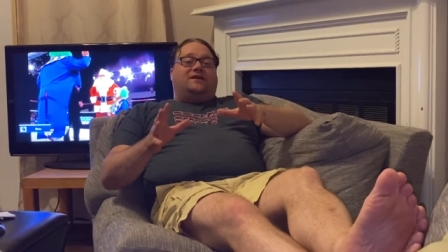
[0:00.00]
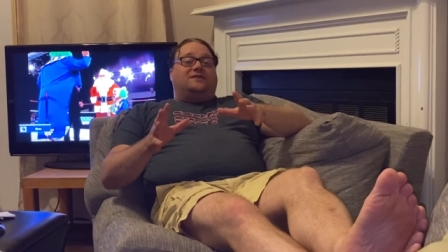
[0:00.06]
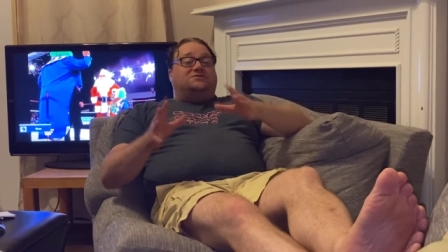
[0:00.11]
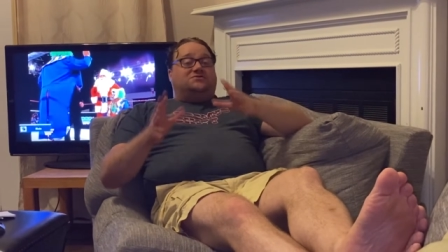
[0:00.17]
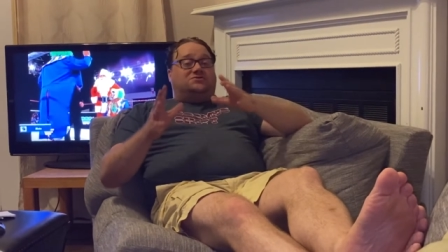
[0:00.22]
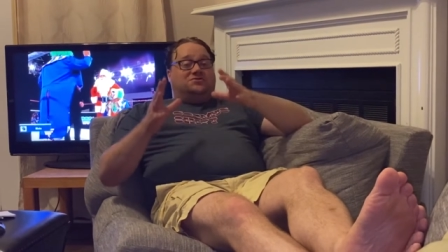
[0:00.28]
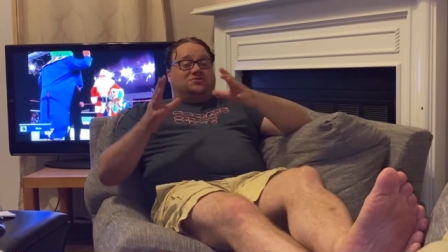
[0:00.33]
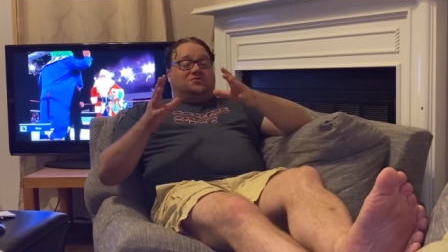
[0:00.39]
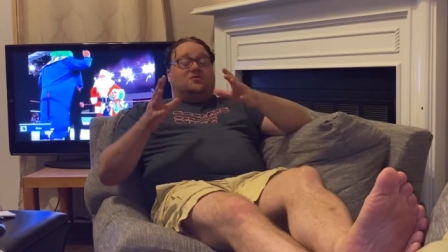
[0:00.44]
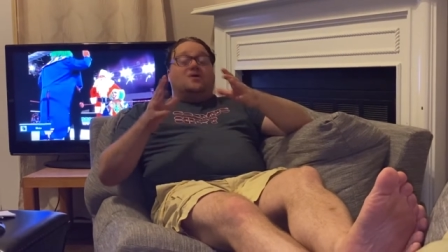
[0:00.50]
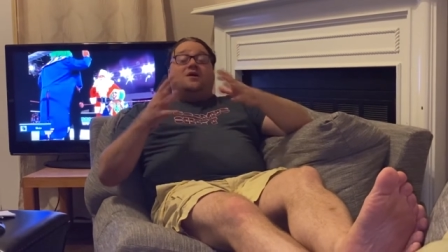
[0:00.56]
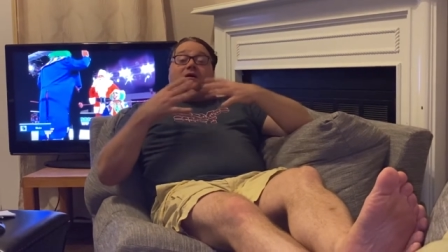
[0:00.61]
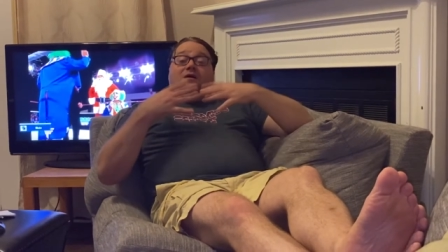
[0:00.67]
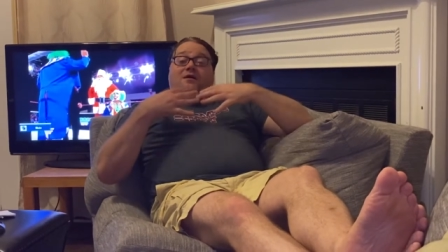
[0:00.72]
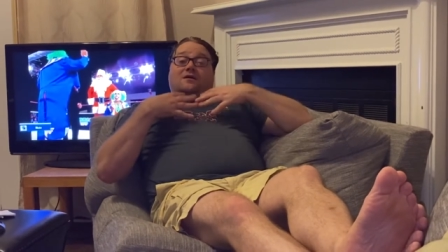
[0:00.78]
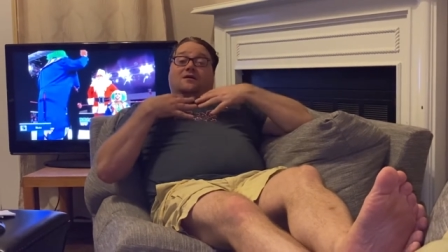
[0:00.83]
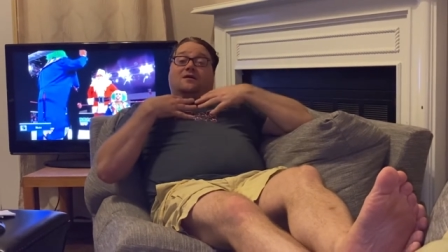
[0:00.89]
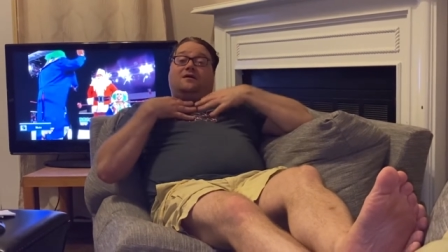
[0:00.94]
to
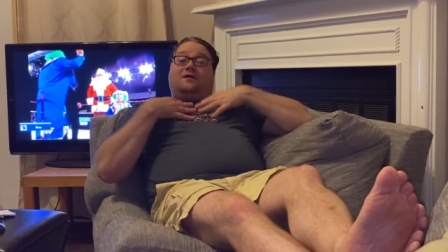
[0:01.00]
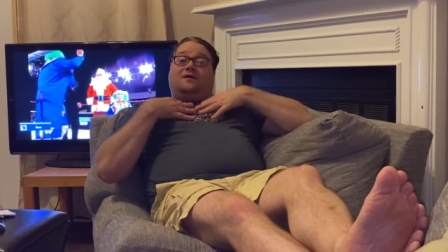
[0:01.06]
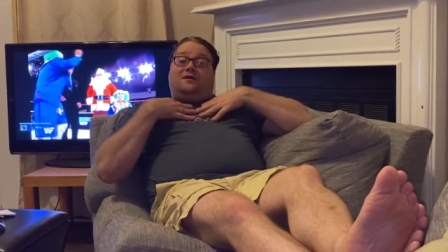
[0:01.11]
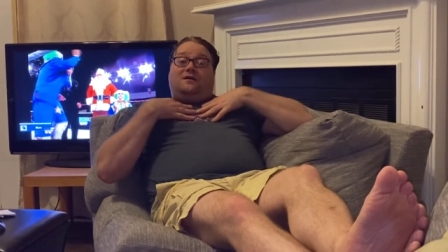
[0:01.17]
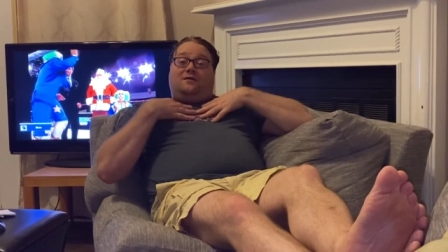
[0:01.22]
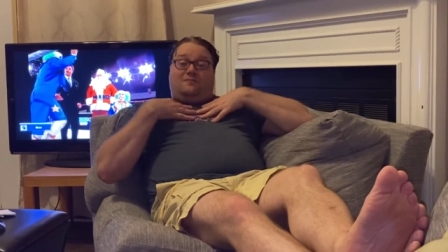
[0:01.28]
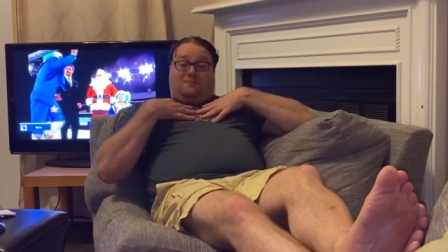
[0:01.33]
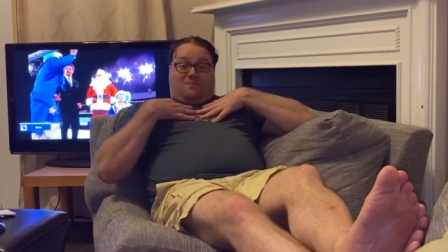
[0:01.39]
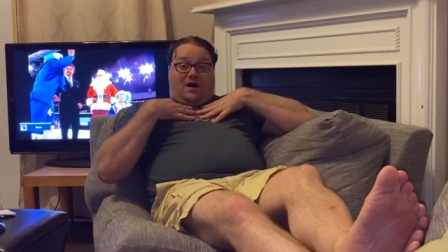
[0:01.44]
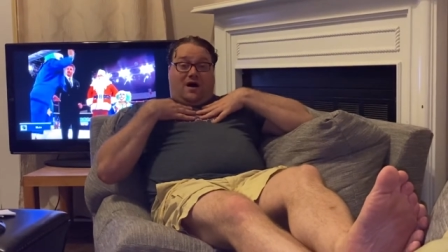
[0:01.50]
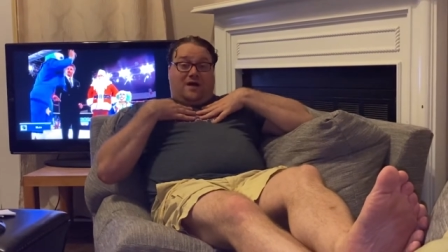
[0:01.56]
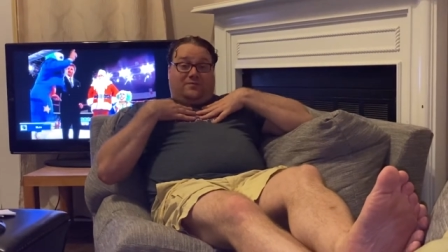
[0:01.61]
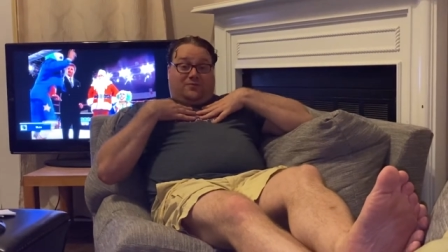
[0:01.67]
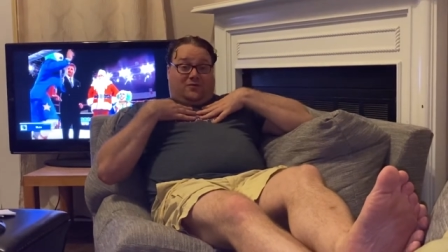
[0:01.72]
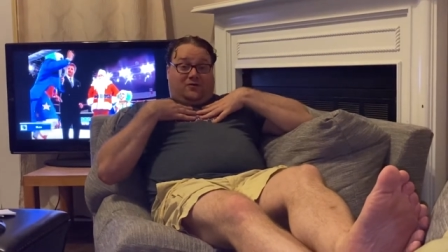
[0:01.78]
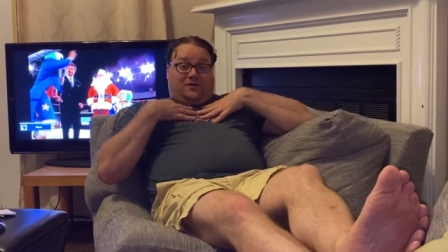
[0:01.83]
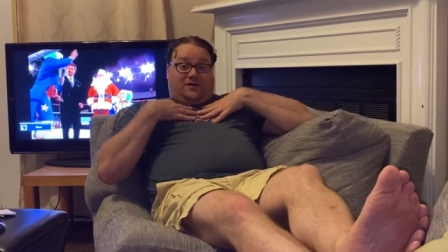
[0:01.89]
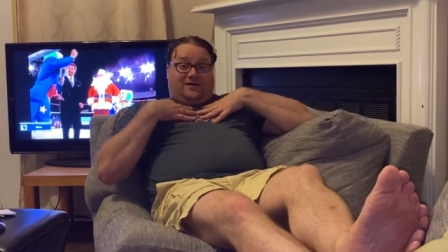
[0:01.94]
my
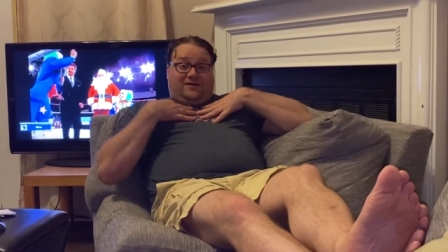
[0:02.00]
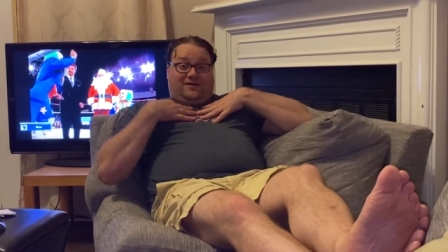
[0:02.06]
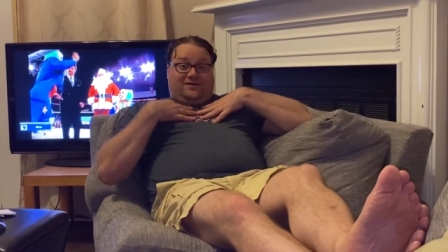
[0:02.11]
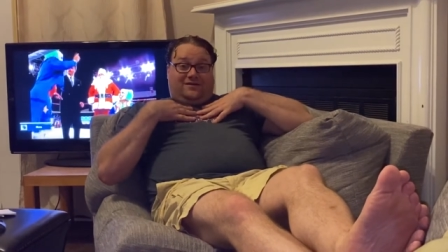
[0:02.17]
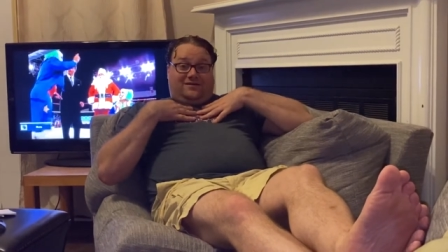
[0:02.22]
boy,